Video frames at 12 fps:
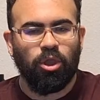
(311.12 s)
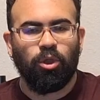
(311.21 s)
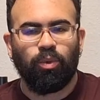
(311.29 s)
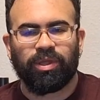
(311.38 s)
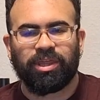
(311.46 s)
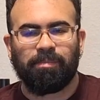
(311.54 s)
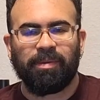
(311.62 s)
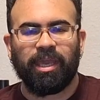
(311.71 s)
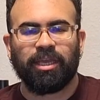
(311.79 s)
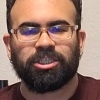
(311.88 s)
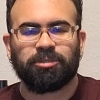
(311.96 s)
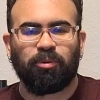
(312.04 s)
With it being
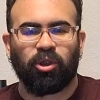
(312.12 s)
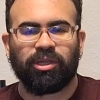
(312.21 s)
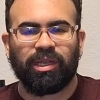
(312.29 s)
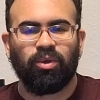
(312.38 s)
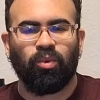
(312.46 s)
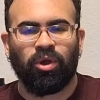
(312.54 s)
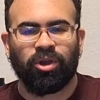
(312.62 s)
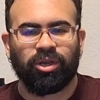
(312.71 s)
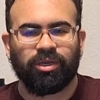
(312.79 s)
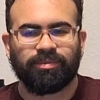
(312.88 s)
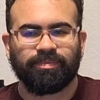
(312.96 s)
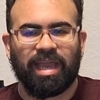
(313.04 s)
a sparkling
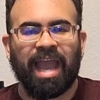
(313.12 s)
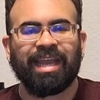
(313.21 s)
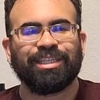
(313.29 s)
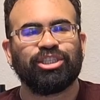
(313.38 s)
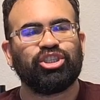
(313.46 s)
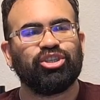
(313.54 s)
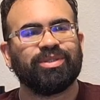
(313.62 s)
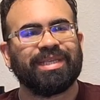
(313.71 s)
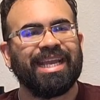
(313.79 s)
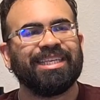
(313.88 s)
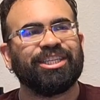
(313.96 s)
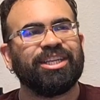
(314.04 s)
water, I can still
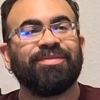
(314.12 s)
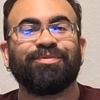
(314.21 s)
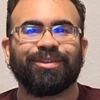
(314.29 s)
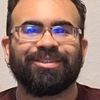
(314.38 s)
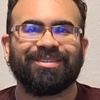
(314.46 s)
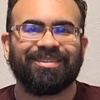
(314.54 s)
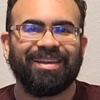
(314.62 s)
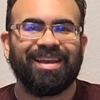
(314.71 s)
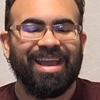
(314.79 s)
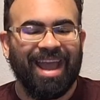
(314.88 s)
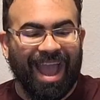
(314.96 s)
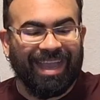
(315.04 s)
taste the difference.
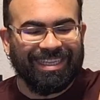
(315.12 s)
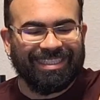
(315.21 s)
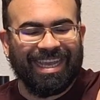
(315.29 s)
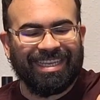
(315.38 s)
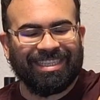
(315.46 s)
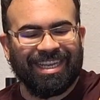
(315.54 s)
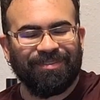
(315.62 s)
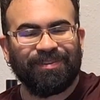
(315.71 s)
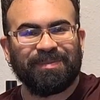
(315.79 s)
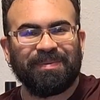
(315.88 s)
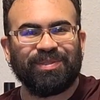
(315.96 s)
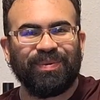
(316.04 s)
I can taste the difference
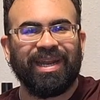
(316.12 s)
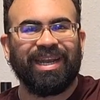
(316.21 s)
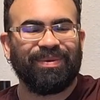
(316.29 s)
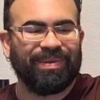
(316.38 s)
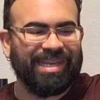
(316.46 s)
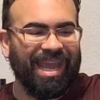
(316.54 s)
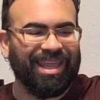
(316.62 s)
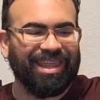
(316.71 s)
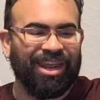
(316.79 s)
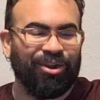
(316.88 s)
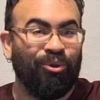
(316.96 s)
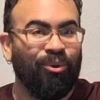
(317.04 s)
between a Liquid Death
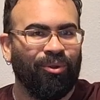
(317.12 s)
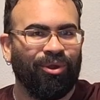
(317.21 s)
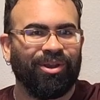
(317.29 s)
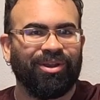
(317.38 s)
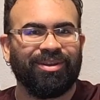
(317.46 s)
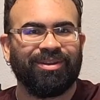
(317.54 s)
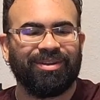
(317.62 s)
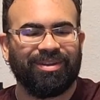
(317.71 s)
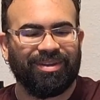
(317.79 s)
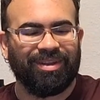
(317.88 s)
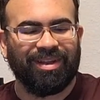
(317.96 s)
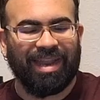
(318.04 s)
and a core.
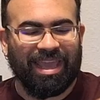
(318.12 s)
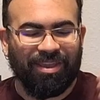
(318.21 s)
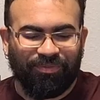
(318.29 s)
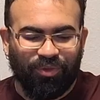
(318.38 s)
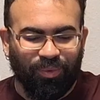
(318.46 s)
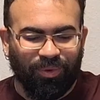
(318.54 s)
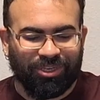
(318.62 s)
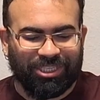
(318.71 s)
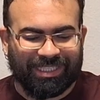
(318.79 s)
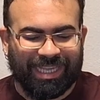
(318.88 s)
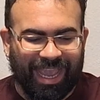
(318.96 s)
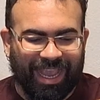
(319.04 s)
Like if you were to
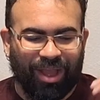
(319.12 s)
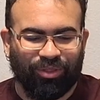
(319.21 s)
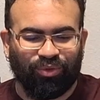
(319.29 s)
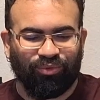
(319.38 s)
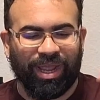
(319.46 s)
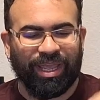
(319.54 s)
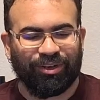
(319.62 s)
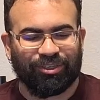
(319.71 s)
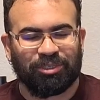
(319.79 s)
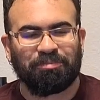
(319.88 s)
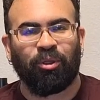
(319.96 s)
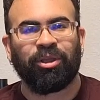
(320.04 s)
take out the regular
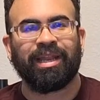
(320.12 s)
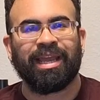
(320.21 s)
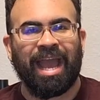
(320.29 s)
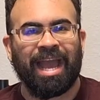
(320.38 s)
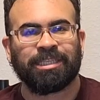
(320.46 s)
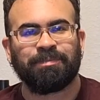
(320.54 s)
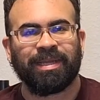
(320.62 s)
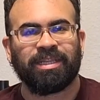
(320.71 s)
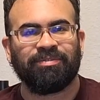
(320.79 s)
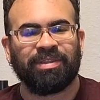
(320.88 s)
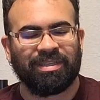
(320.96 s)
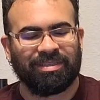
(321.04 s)
sparkling aspect
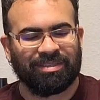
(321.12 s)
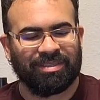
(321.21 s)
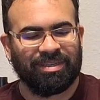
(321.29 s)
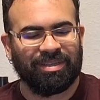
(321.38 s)
of this